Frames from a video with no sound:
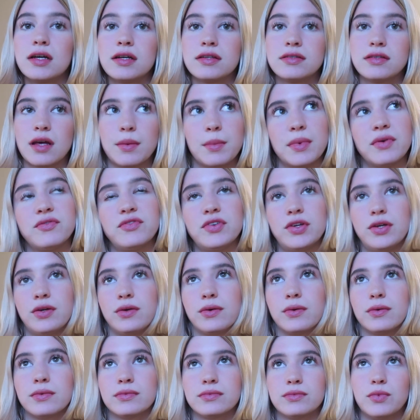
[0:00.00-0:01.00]
some of
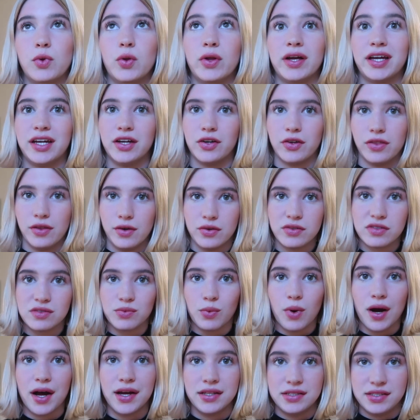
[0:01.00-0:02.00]
you will hear
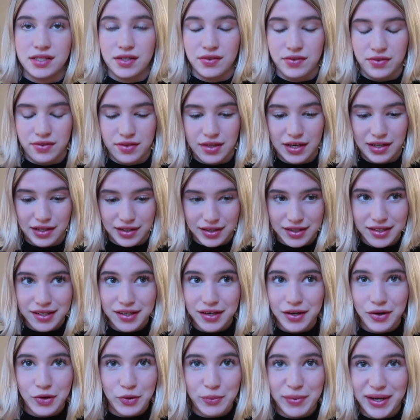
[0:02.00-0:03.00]
those words and
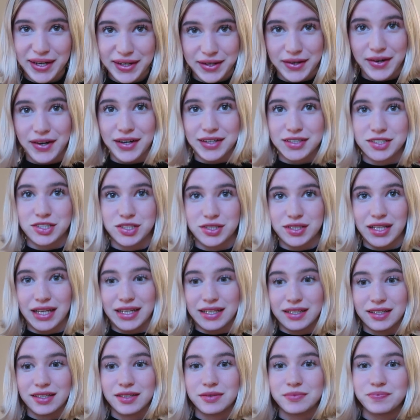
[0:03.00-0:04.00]
think, oh my gosh,
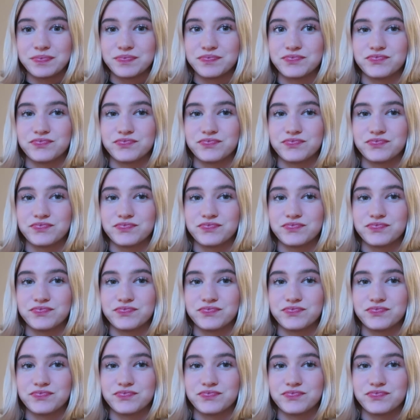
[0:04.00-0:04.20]
like